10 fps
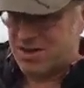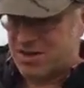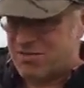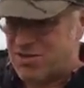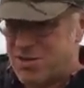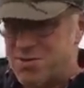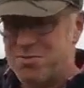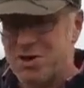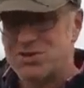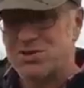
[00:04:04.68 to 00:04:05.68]
Roman
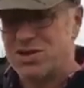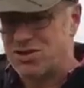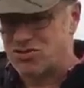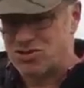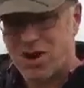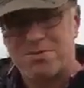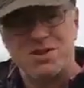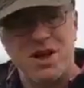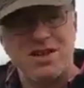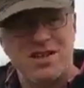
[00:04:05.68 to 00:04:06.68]
pottery
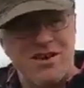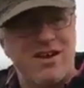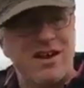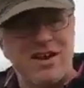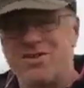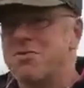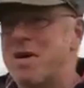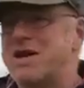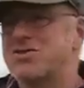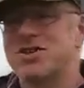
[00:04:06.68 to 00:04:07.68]
dropped directly on the
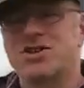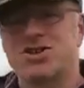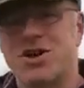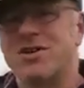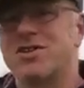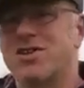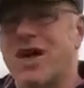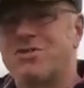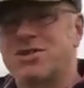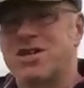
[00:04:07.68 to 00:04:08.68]
bedrock, showing
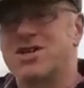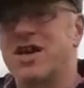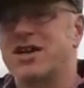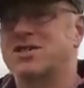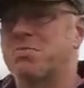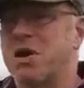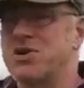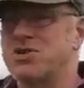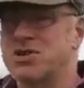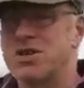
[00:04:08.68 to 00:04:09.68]
that was actually
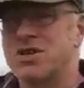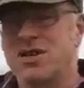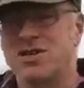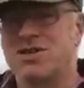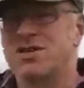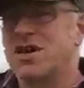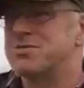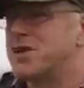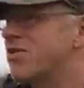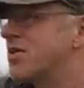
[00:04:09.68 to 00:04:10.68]
exposed at the
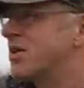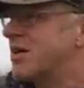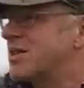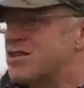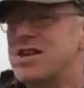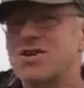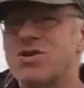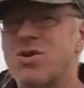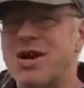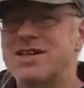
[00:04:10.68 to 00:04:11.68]
time. So it actually
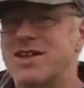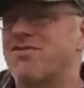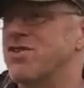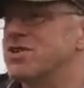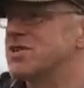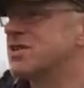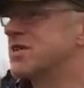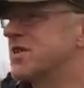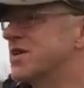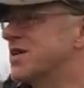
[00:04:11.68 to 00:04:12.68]
looked quite different,
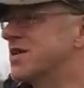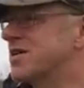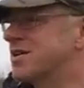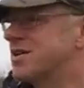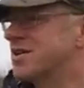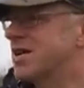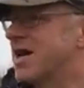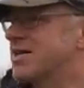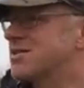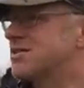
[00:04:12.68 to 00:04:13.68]

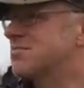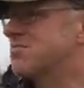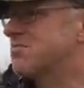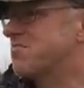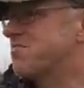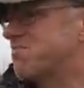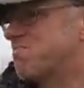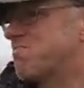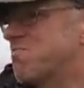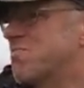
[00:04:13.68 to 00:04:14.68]
and
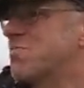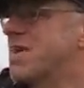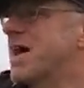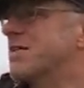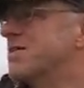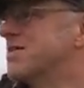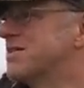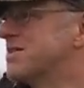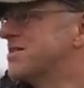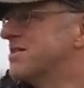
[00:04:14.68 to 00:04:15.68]
yeah,
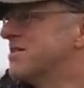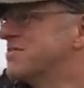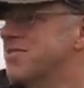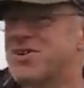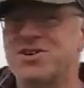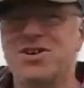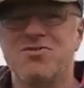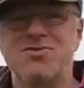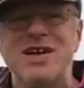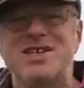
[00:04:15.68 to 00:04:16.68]
we've got
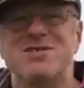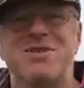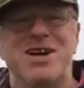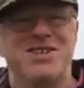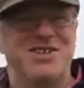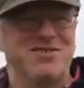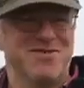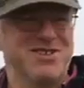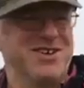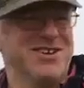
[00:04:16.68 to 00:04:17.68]
a reasonable idea of
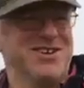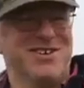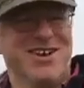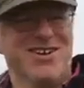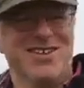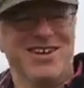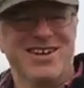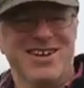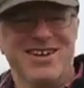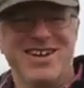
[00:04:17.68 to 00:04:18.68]
what's going on now, I think.